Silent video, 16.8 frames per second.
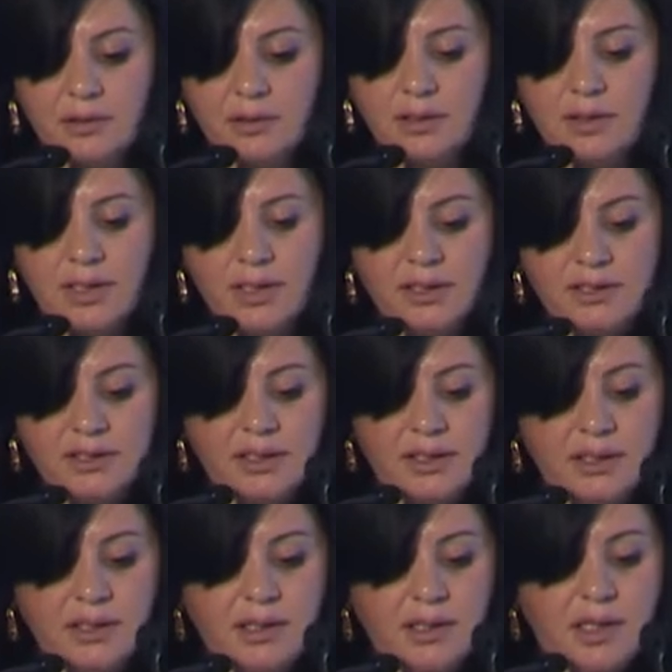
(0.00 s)

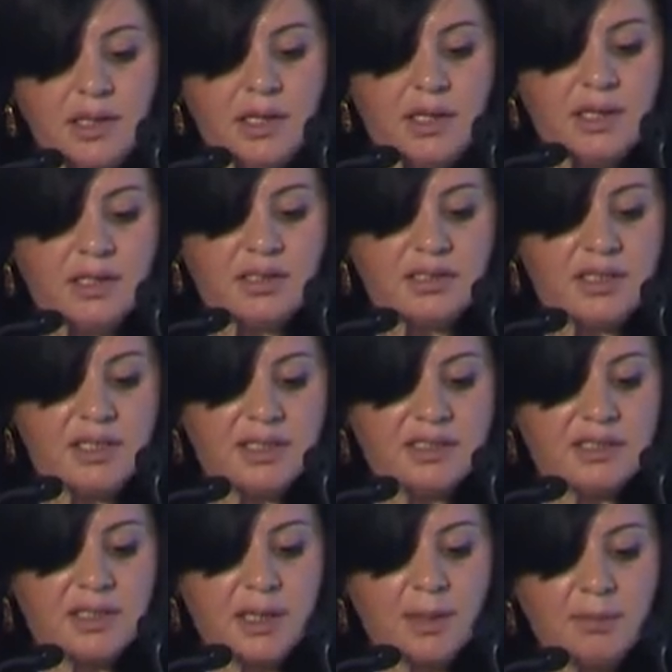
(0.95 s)
country is the
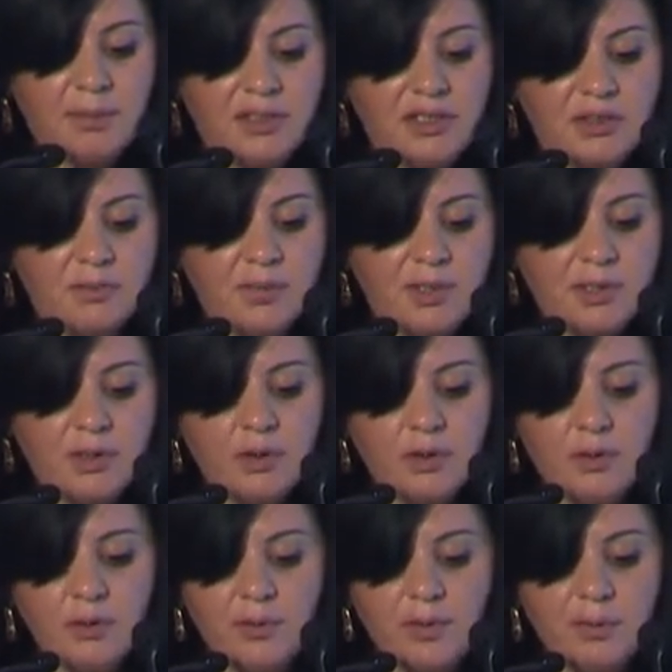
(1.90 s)
establishment
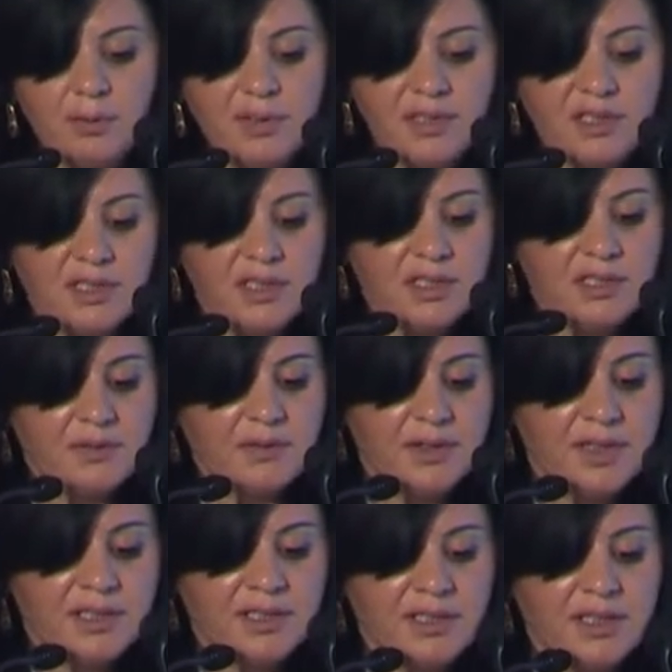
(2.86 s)
of a
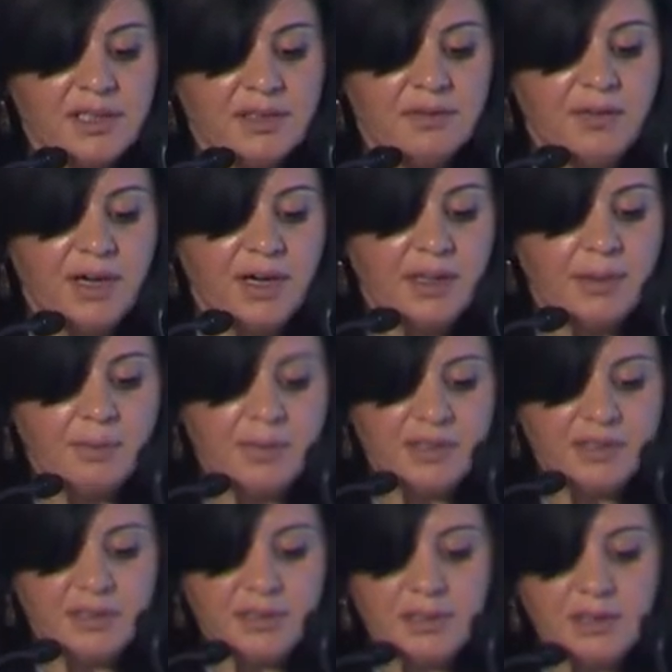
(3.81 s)
business-friendly
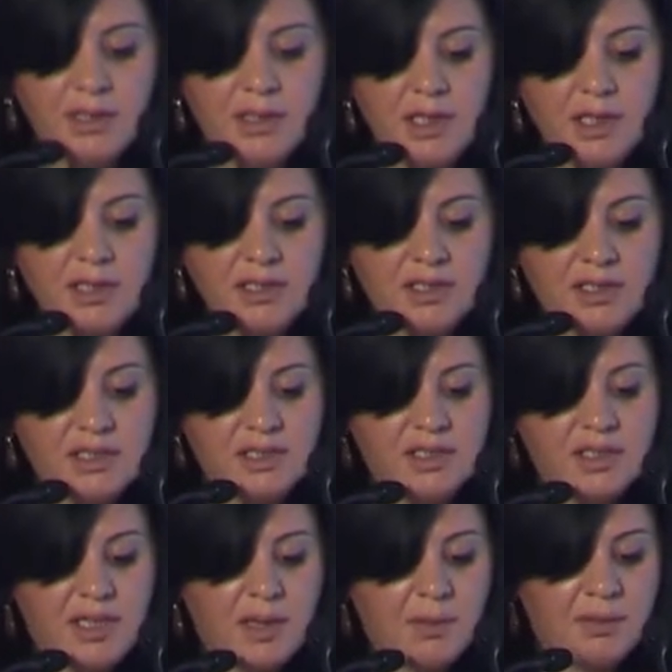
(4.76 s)
environment. This
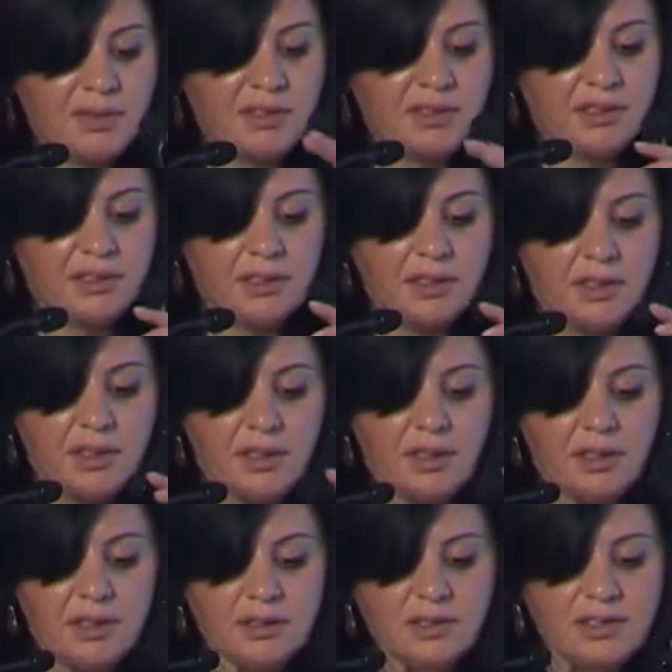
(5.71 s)
summit
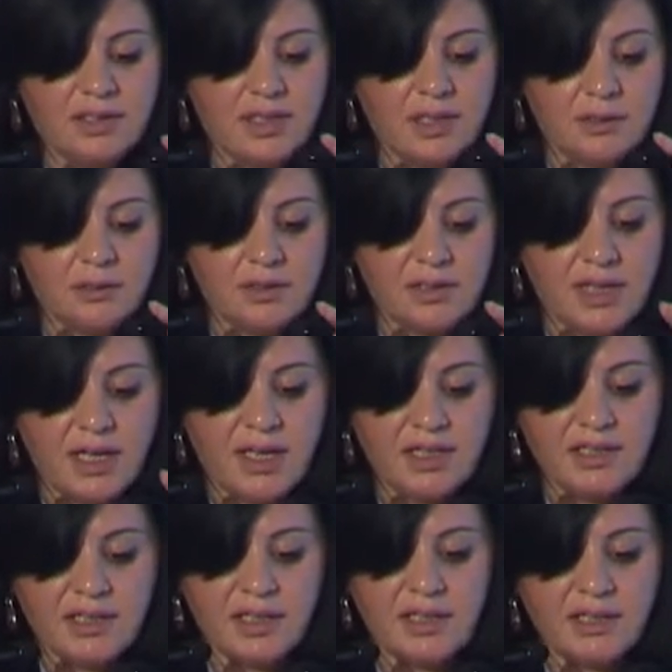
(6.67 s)
serves
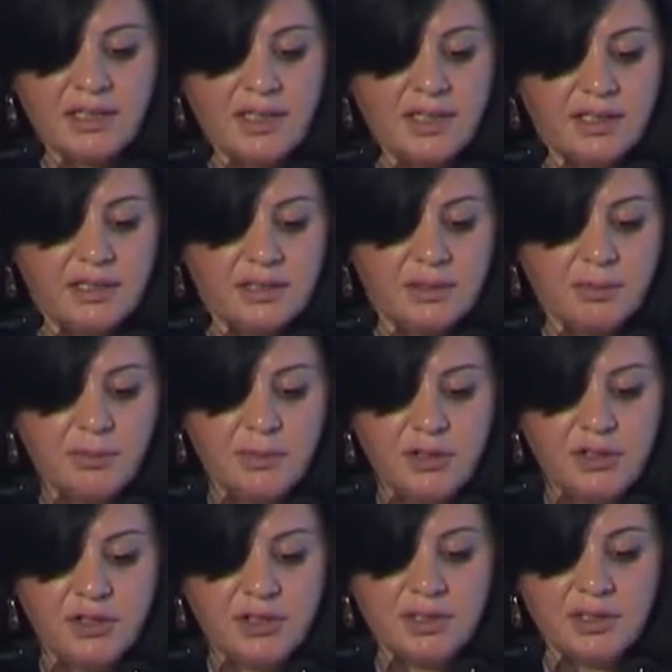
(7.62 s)
as a great
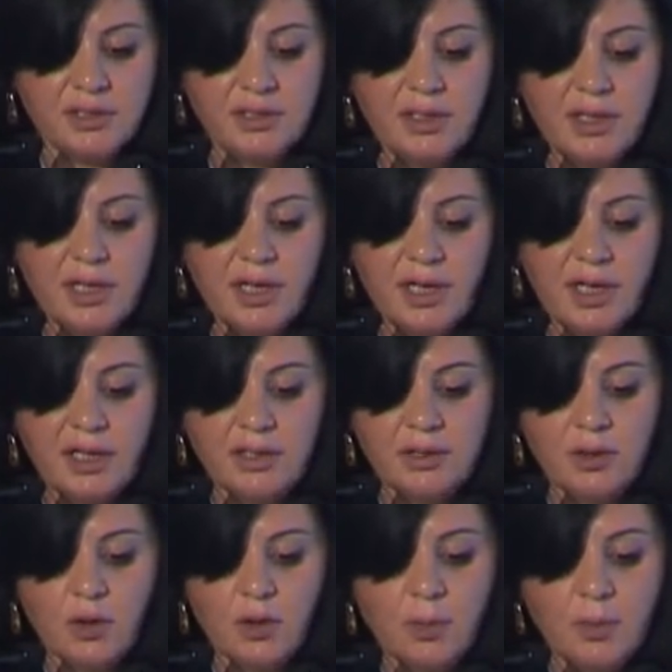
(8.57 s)
mission
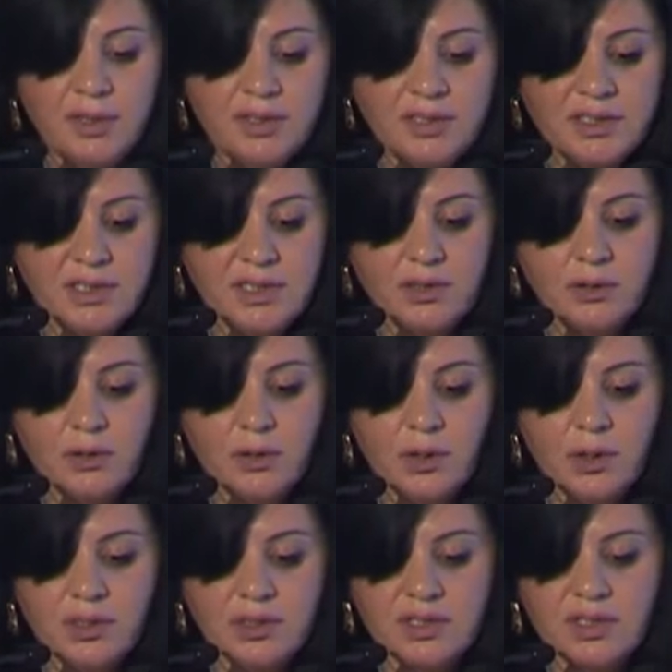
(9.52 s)
and opens the
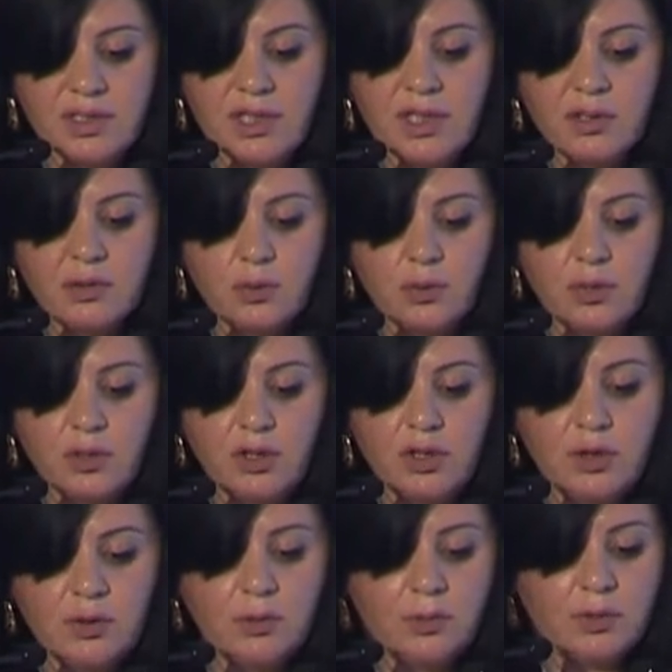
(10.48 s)
doors to
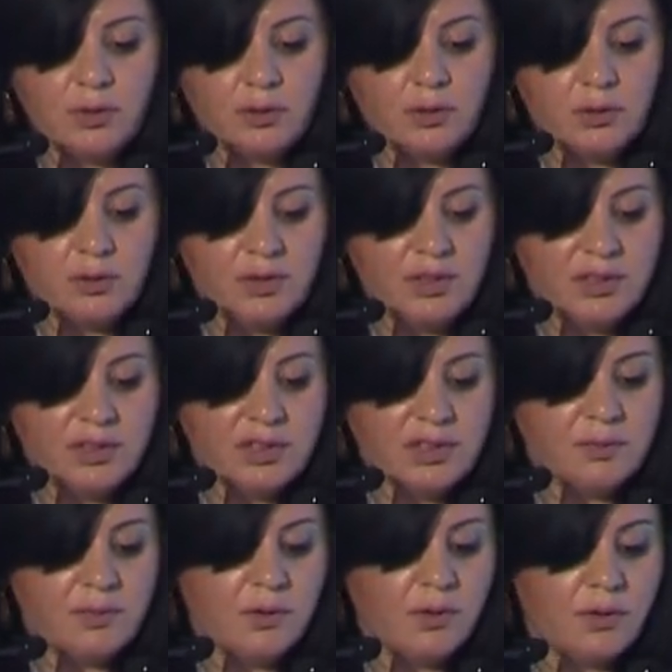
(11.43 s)
new
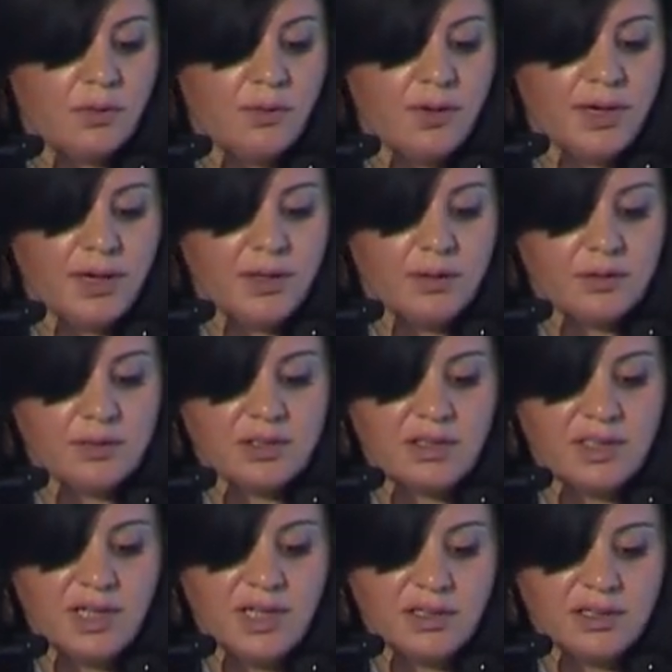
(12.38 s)
opportunities for various
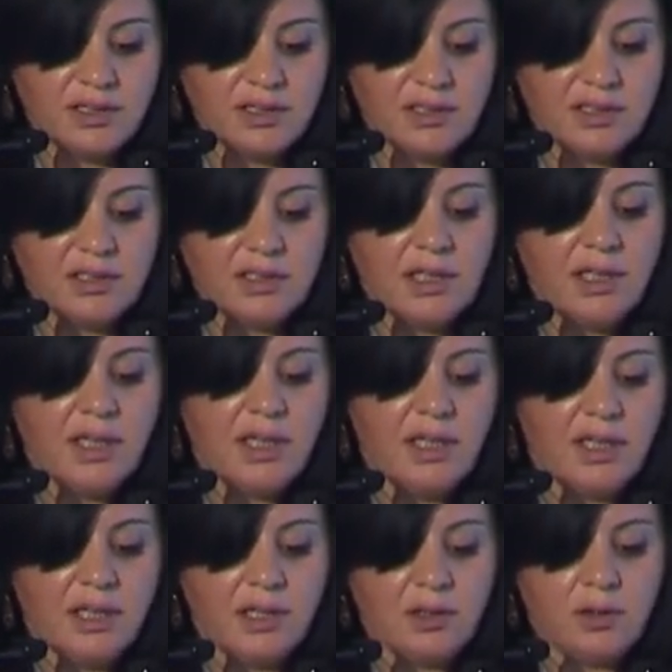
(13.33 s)
countries,
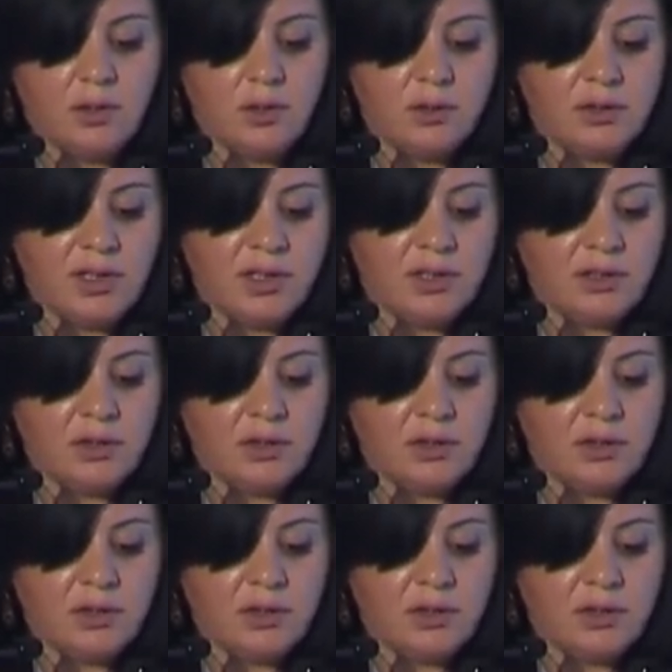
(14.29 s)
including